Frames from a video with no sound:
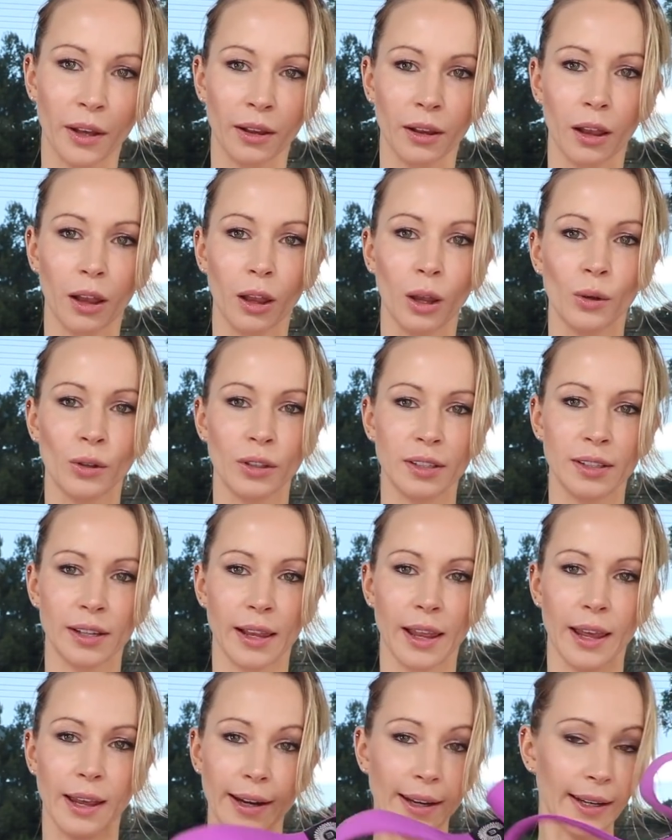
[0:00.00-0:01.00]
It
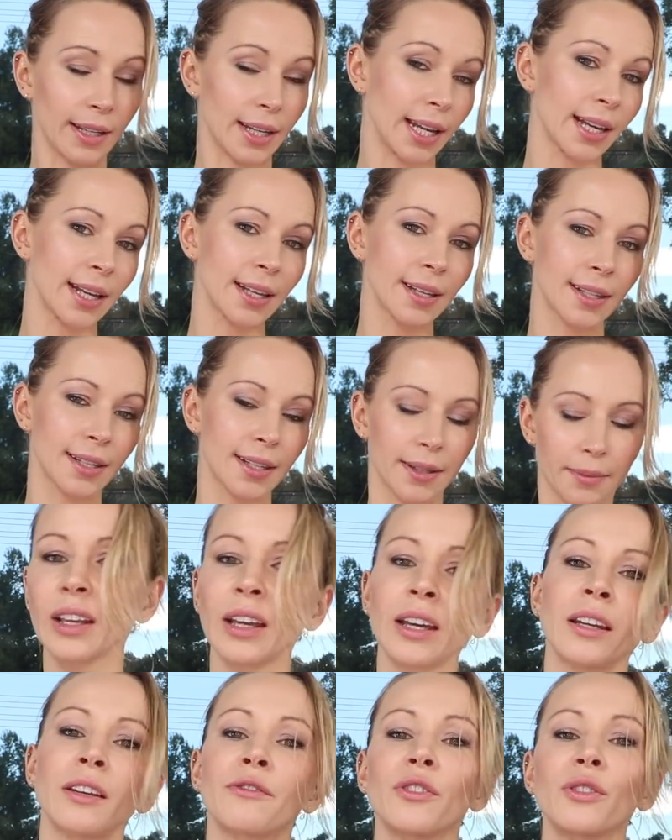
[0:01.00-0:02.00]
looks like this.
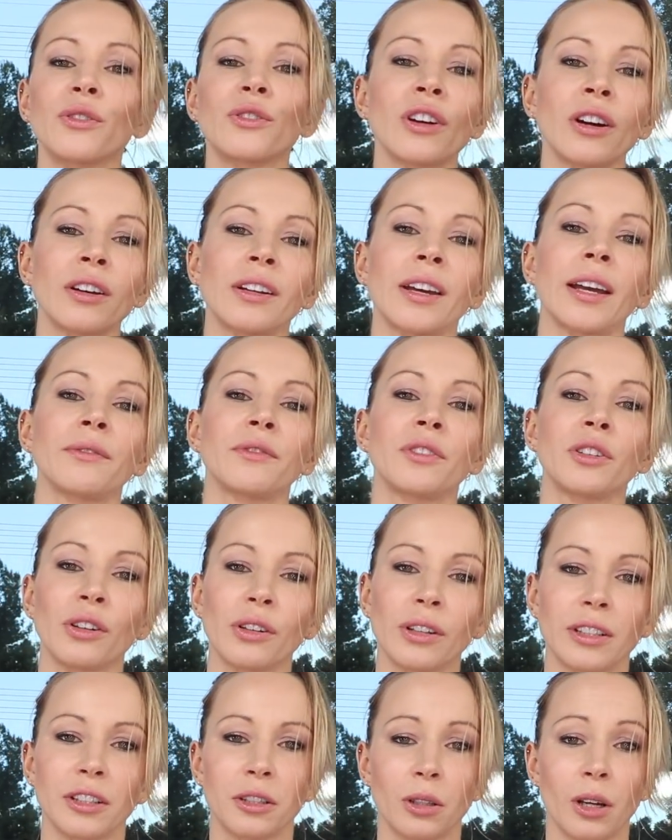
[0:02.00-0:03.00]
And if you don't have the
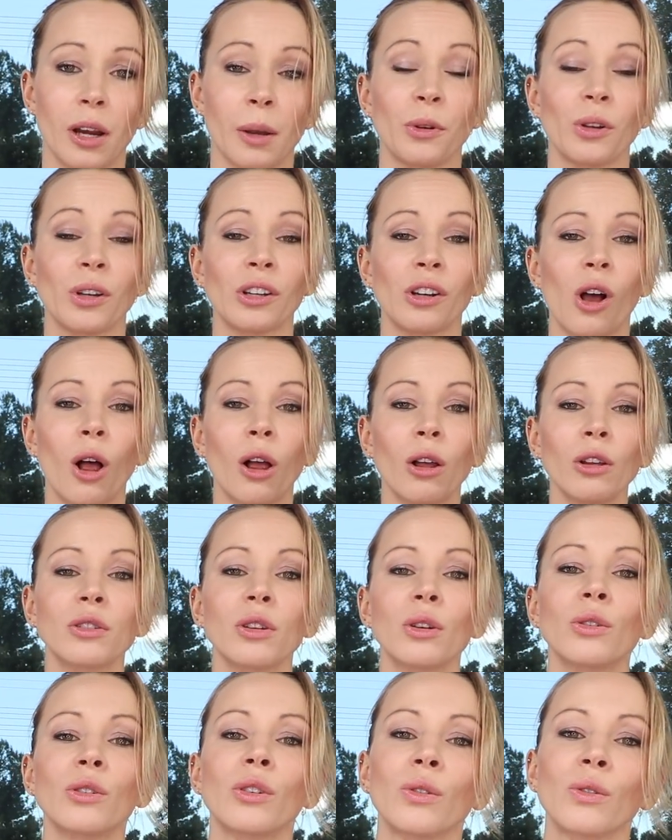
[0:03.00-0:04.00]
yoga strap, you can
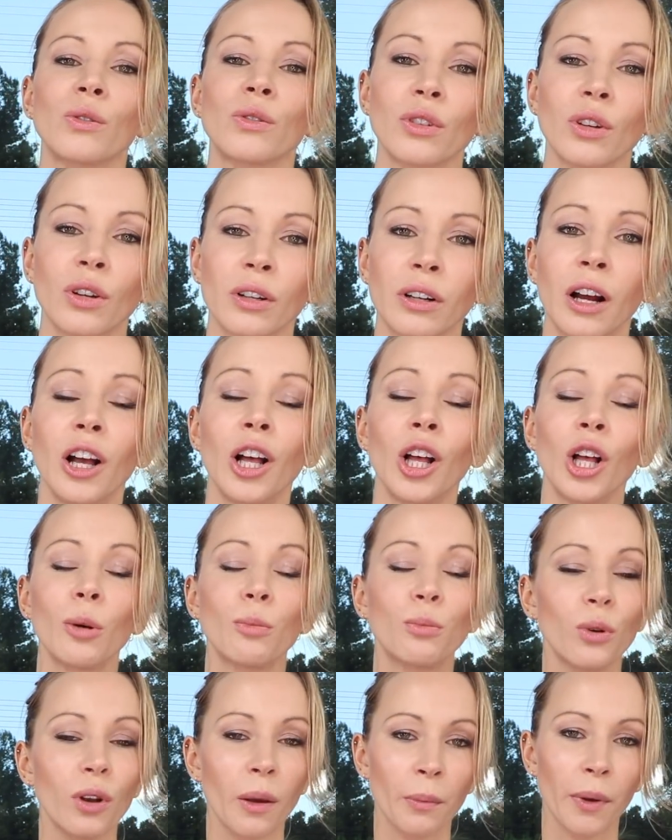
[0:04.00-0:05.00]
also use your
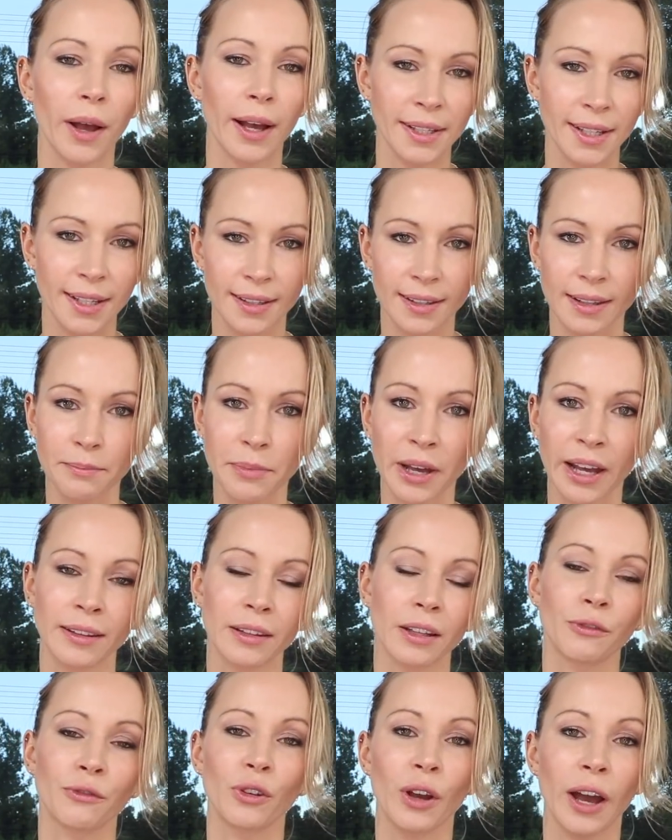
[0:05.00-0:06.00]
pull-up assist
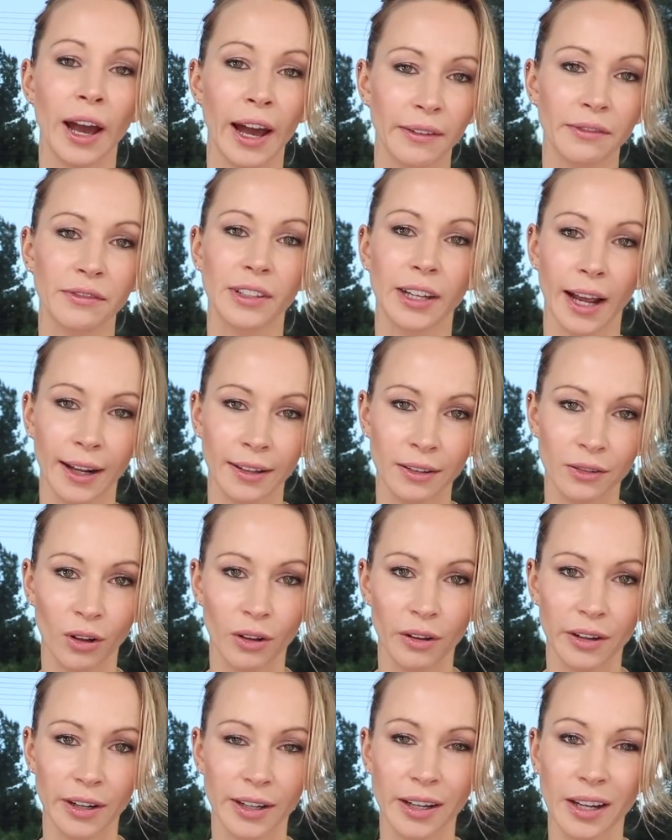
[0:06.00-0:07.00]
band if you have that
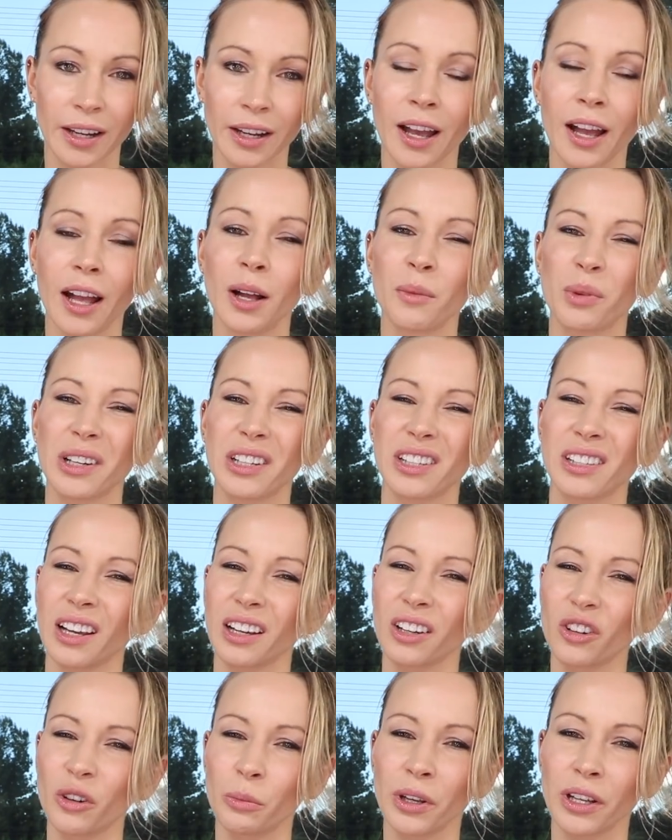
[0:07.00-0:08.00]
already, but it's
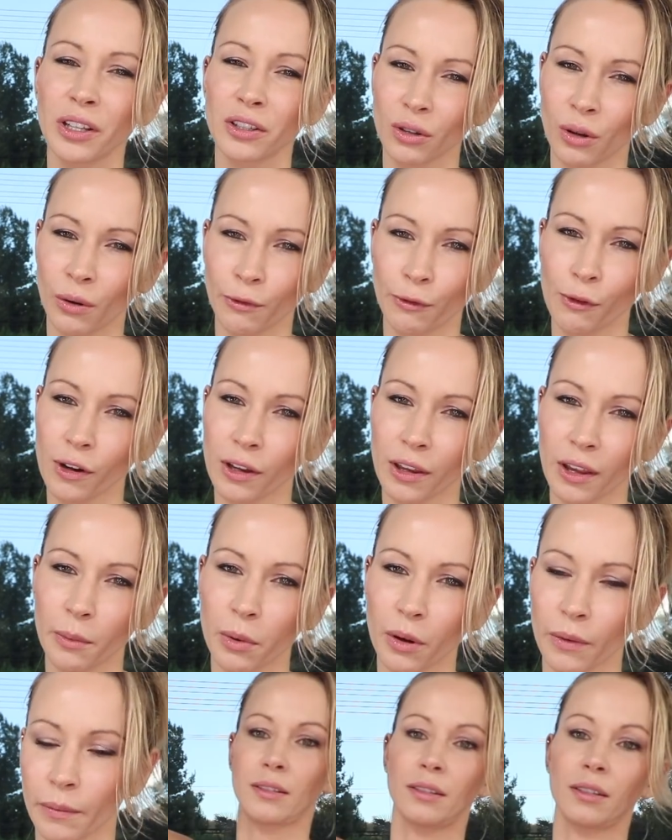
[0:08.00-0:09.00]
not going to be as
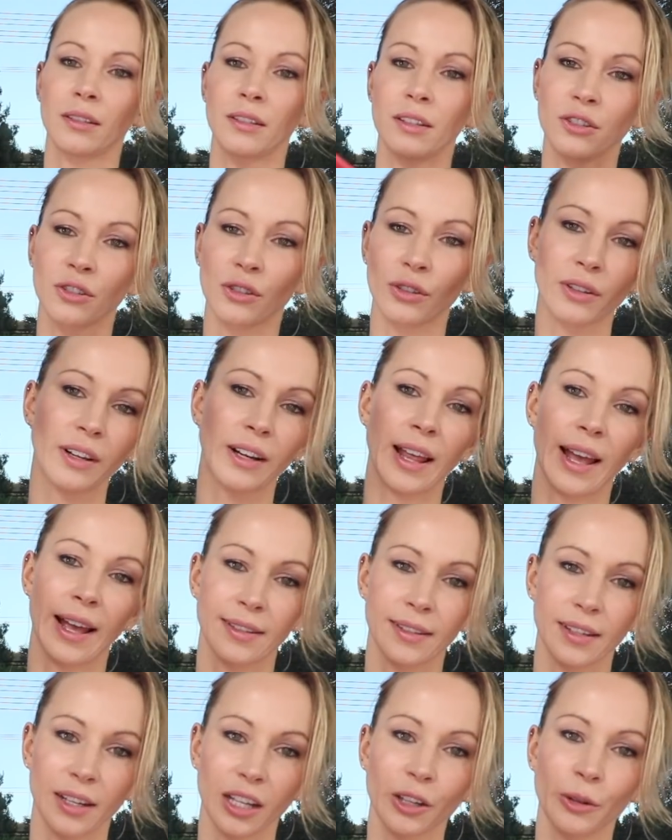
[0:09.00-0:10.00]
comfortable. This is your
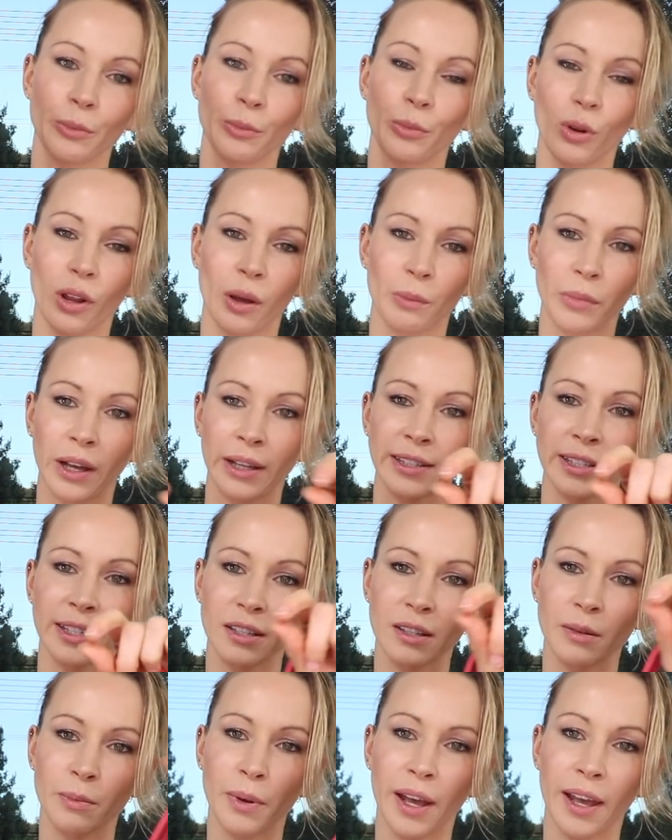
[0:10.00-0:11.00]
classic pull-up
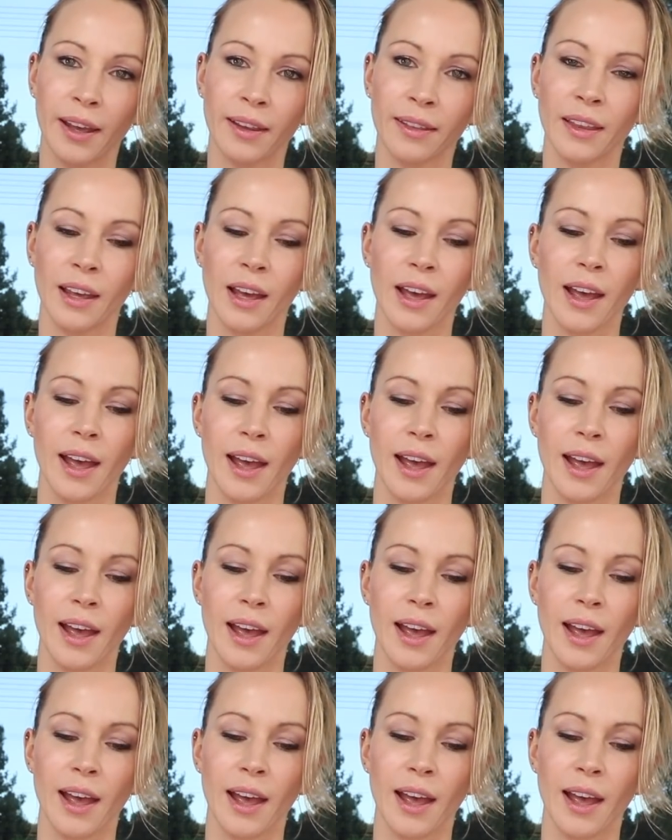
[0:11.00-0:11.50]
assist band.